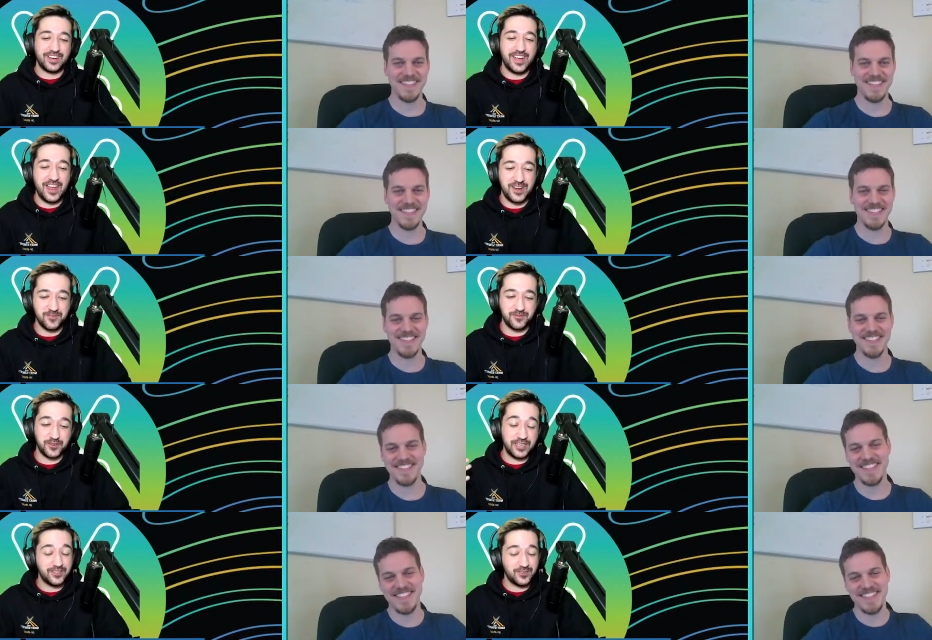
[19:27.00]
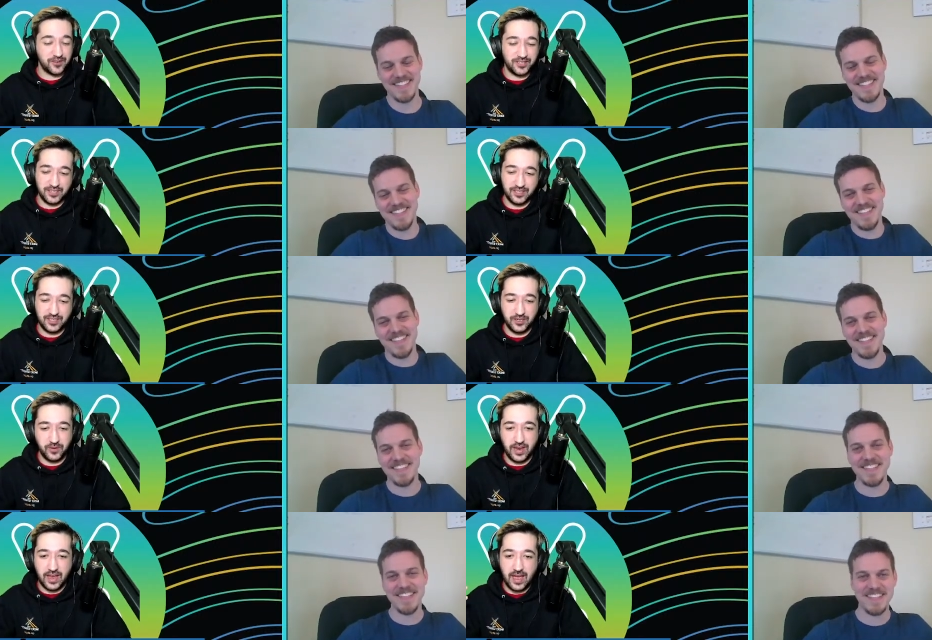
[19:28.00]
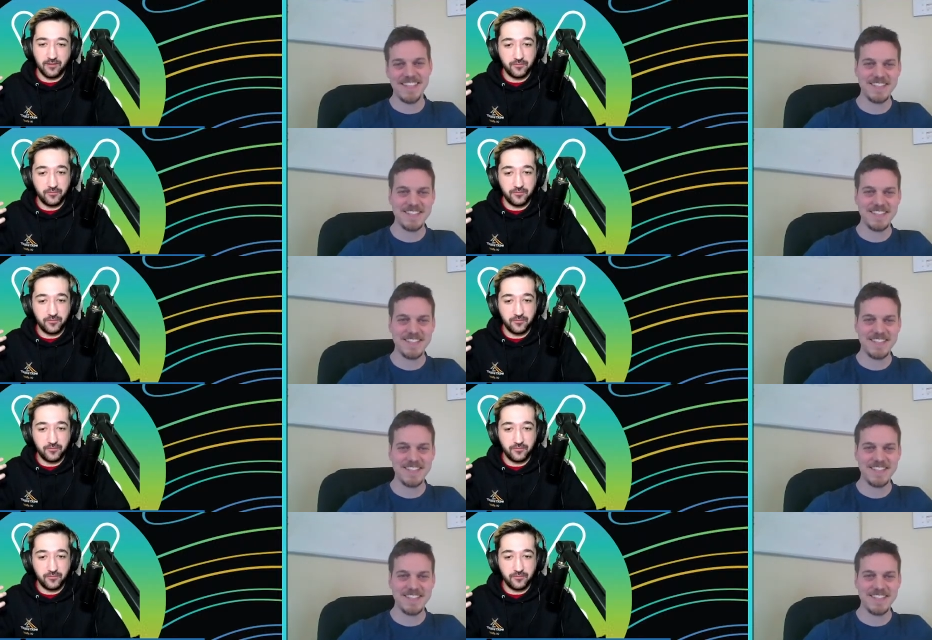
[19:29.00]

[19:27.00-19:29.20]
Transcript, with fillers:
Speaker 1: kind of resources do we have